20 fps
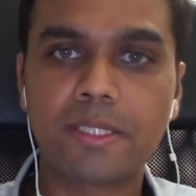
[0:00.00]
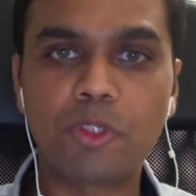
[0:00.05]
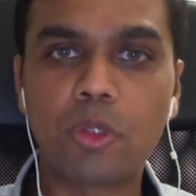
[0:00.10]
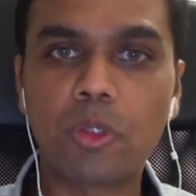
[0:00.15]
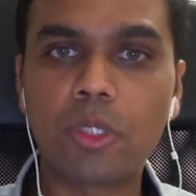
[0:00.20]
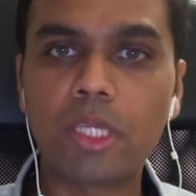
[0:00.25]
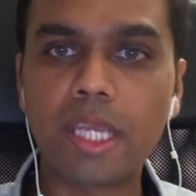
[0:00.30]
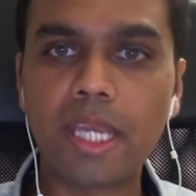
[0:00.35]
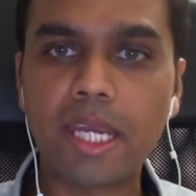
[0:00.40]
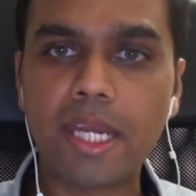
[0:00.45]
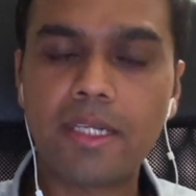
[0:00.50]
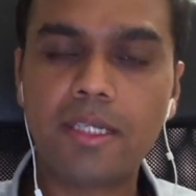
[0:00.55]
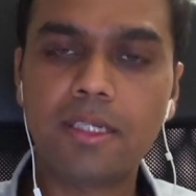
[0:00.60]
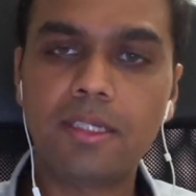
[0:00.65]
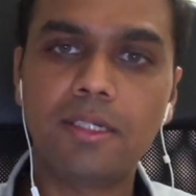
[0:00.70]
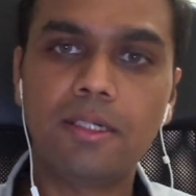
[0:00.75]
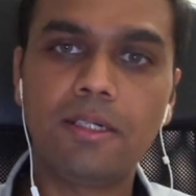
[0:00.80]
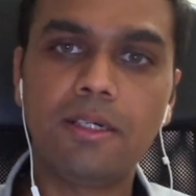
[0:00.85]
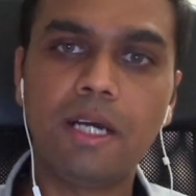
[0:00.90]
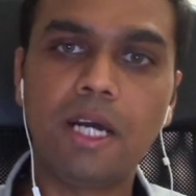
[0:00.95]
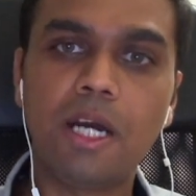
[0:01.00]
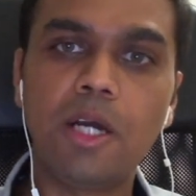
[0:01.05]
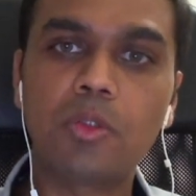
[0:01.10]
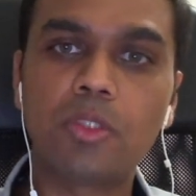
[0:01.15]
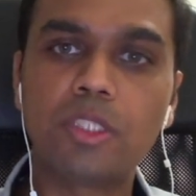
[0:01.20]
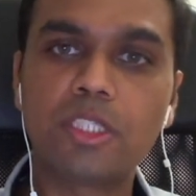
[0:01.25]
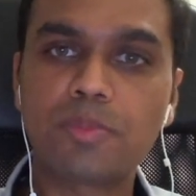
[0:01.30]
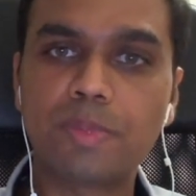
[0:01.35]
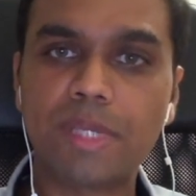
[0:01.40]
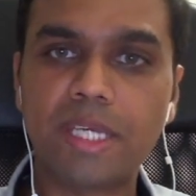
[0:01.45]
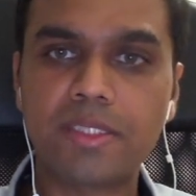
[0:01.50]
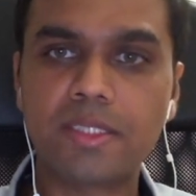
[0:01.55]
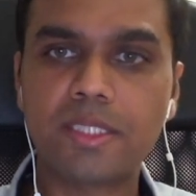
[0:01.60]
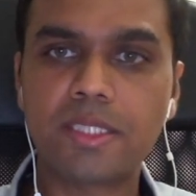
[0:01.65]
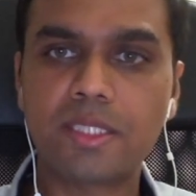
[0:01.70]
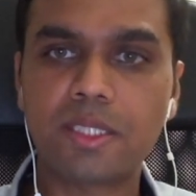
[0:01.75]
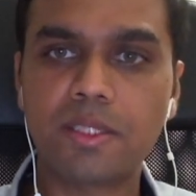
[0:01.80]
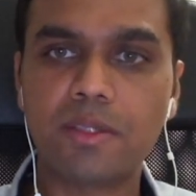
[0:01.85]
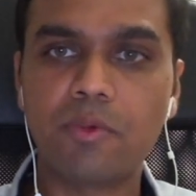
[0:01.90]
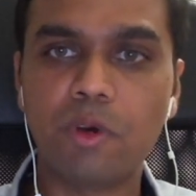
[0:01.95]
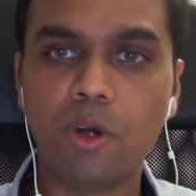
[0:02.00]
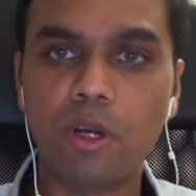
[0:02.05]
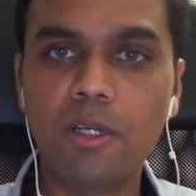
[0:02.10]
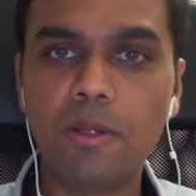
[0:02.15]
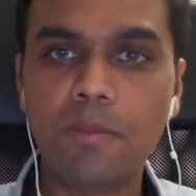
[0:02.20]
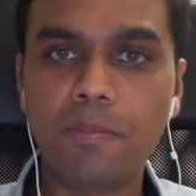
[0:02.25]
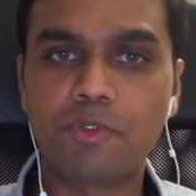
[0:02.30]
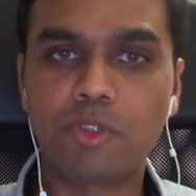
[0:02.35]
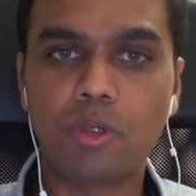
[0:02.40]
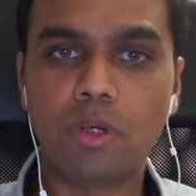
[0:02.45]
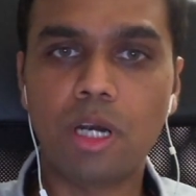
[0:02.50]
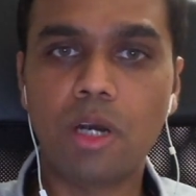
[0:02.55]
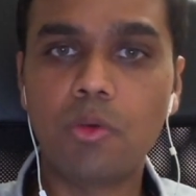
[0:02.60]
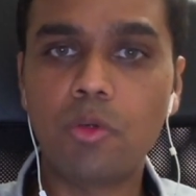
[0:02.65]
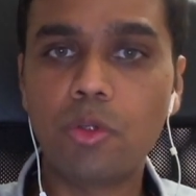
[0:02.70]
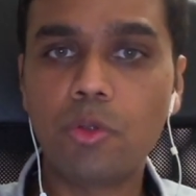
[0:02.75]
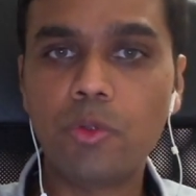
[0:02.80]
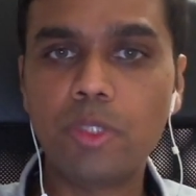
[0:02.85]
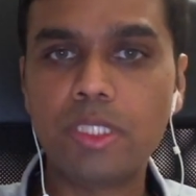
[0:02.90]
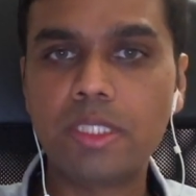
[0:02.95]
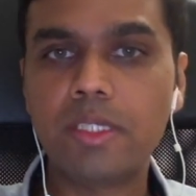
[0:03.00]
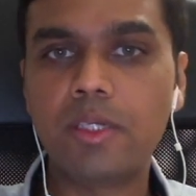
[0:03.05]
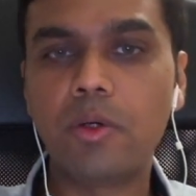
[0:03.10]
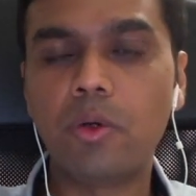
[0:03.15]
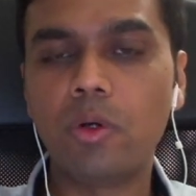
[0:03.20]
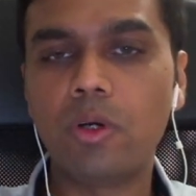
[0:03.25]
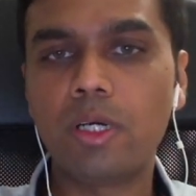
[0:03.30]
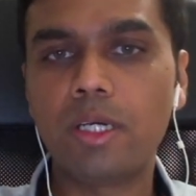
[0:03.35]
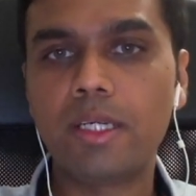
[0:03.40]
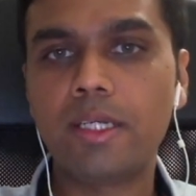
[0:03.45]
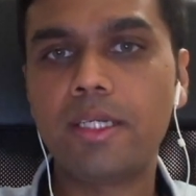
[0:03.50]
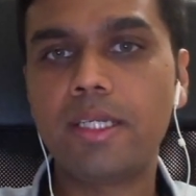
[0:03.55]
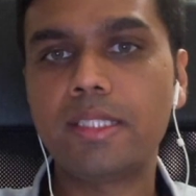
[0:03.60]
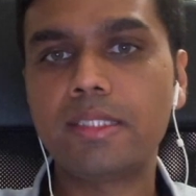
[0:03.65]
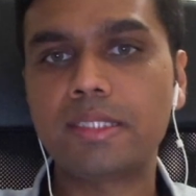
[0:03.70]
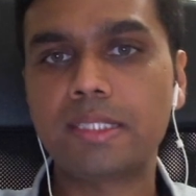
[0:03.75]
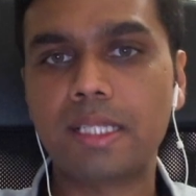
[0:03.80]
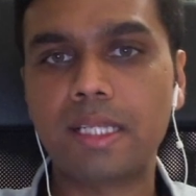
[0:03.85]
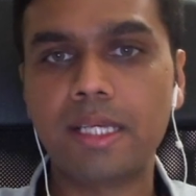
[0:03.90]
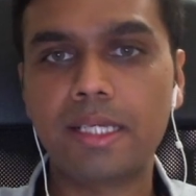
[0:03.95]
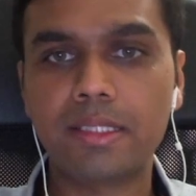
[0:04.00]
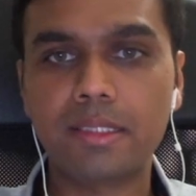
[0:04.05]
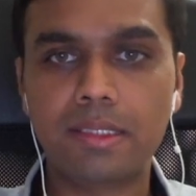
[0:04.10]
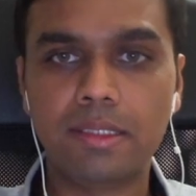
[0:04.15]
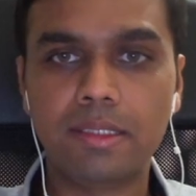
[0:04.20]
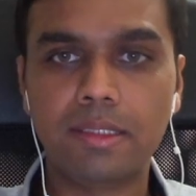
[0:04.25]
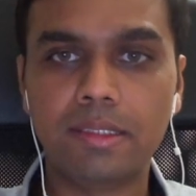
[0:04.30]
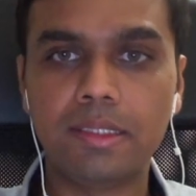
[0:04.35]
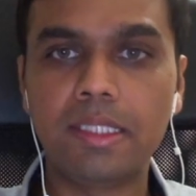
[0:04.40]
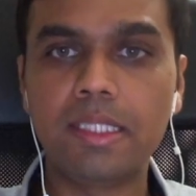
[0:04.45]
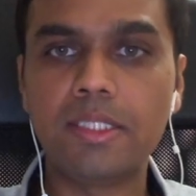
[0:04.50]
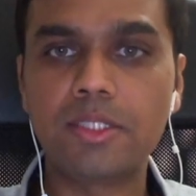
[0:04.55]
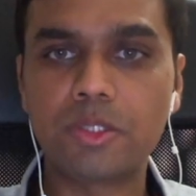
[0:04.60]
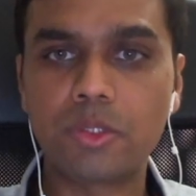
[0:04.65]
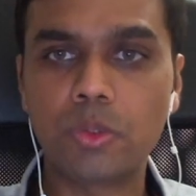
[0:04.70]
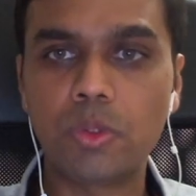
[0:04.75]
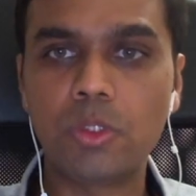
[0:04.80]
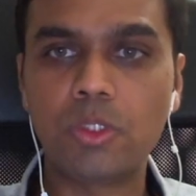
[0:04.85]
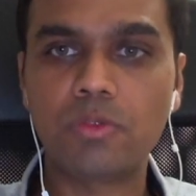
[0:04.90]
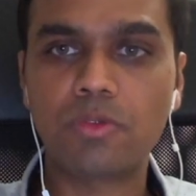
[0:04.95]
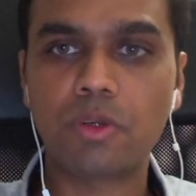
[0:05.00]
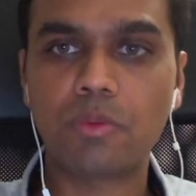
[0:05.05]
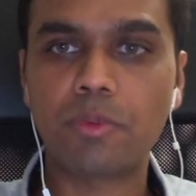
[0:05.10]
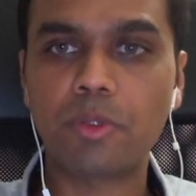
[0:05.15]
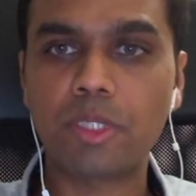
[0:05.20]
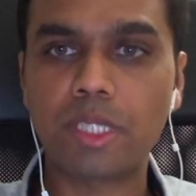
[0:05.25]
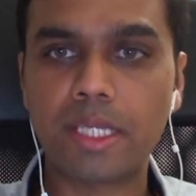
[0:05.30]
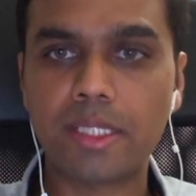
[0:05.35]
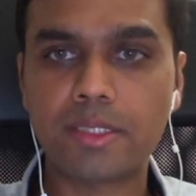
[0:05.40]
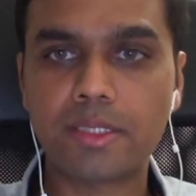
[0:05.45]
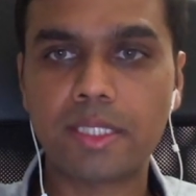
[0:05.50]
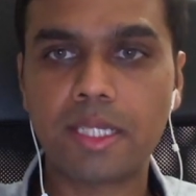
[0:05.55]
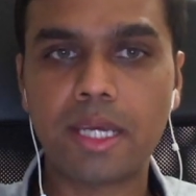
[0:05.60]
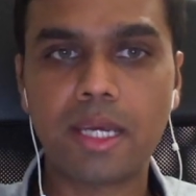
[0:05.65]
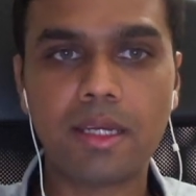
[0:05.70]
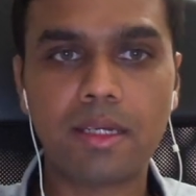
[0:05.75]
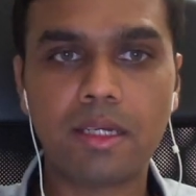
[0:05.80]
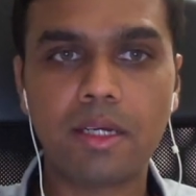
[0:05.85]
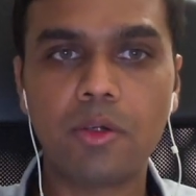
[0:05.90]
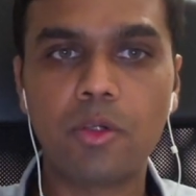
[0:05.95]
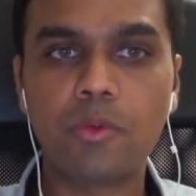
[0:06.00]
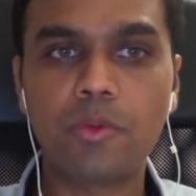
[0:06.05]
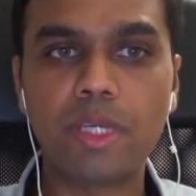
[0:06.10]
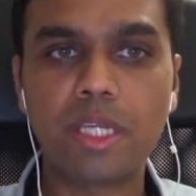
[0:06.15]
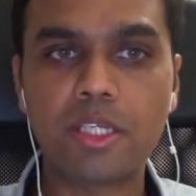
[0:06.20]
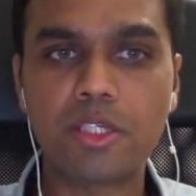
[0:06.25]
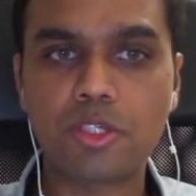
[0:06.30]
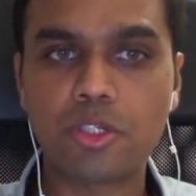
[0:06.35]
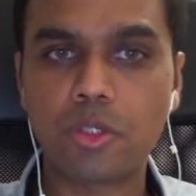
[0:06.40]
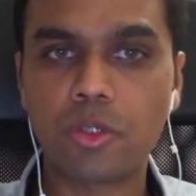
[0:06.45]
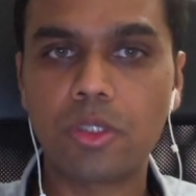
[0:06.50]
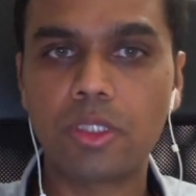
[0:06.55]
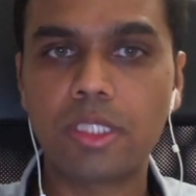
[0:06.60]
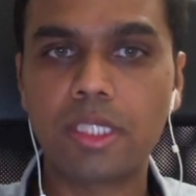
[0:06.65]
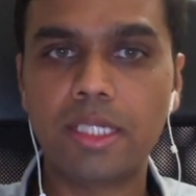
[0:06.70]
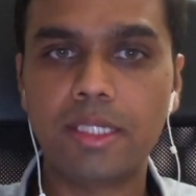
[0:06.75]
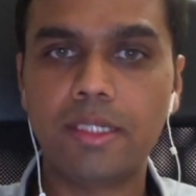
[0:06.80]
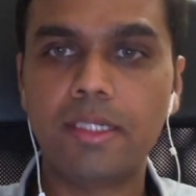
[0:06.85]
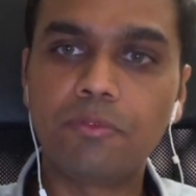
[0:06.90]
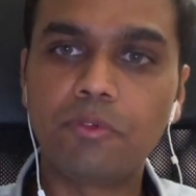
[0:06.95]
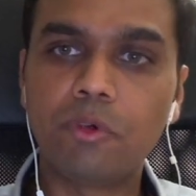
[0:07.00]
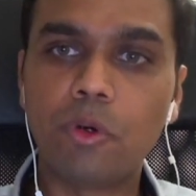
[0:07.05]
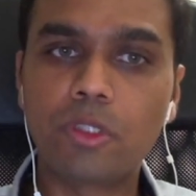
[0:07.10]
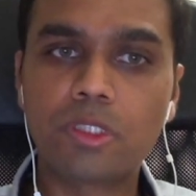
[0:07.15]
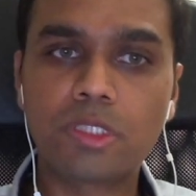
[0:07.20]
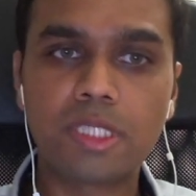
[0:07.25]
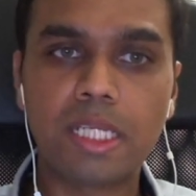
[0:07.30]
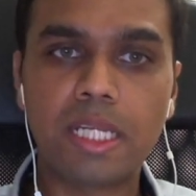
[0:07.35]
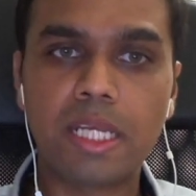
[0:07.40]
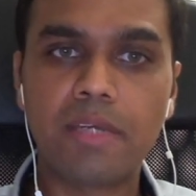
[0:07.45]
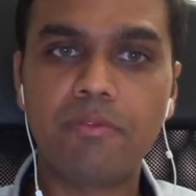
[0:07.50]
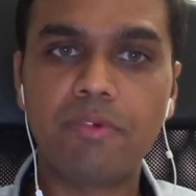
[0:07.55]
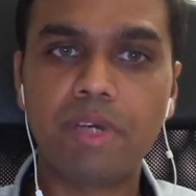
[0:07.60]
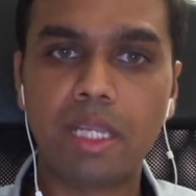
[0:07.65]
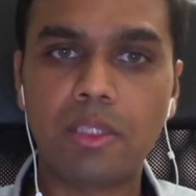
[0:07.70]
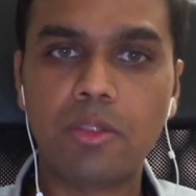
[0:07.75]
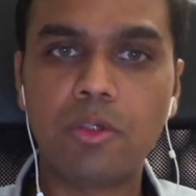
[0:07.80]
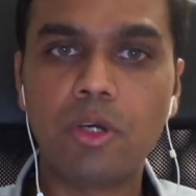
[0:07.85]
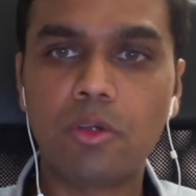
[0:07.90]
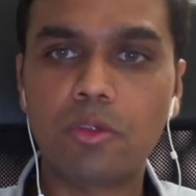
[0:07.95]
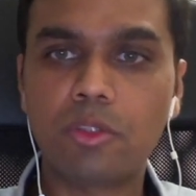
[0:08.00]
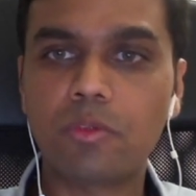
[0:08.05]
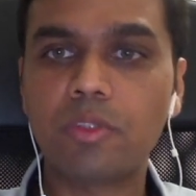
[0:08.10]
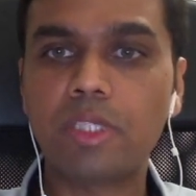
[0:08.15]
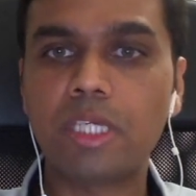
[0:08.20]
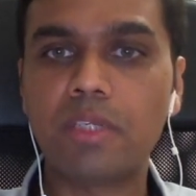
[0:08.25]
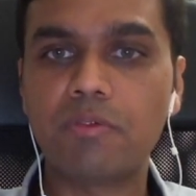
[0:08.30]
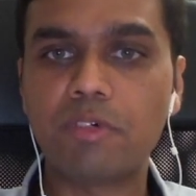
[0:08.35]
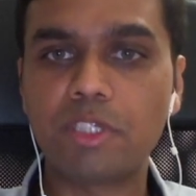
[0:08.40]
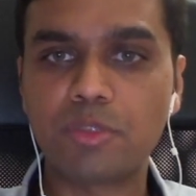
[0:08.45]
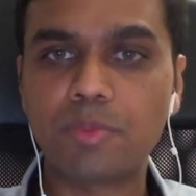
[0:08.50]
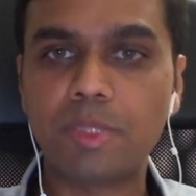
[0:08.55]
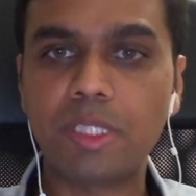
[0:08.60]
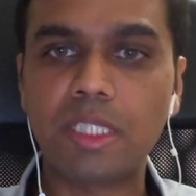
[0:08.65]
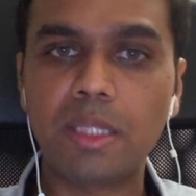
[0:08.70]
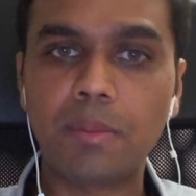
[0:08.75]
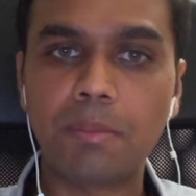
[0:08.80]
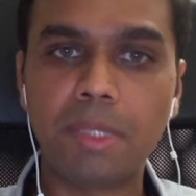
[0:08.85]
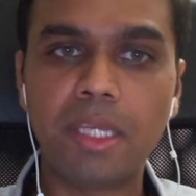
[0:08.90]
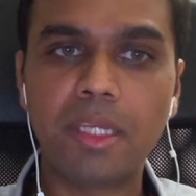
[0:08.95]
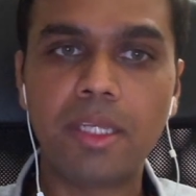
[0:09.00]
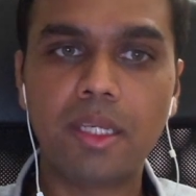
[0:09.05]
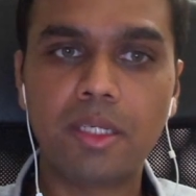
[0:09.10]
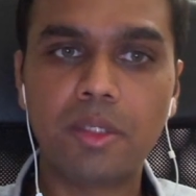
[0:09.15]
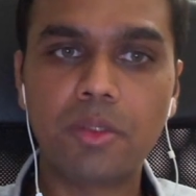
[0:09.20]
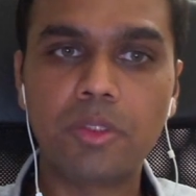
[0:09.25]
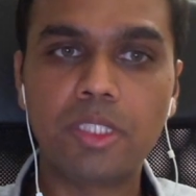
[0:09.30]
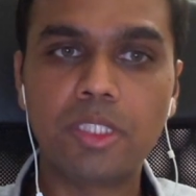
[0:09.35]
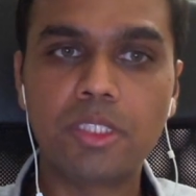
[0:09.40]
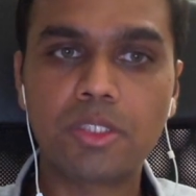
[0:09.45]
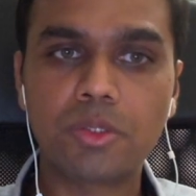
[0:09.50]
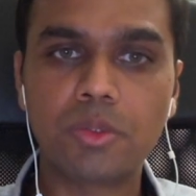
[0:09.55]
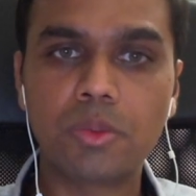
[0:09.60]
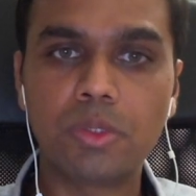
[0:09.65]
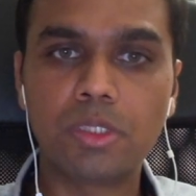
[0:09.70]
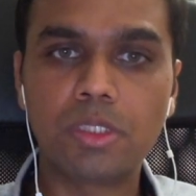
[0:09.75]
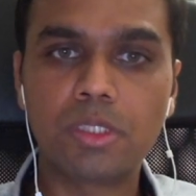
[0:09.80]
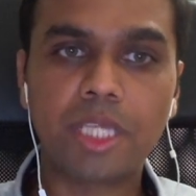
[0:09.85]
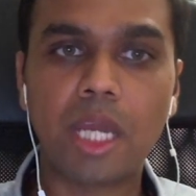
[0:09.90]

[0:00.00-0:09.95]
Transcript: So looking at how the space has evolved. So how do we go ahead and select these tools from your tech stack? How do we ensure that folks derive value out of the investment they make into these tools?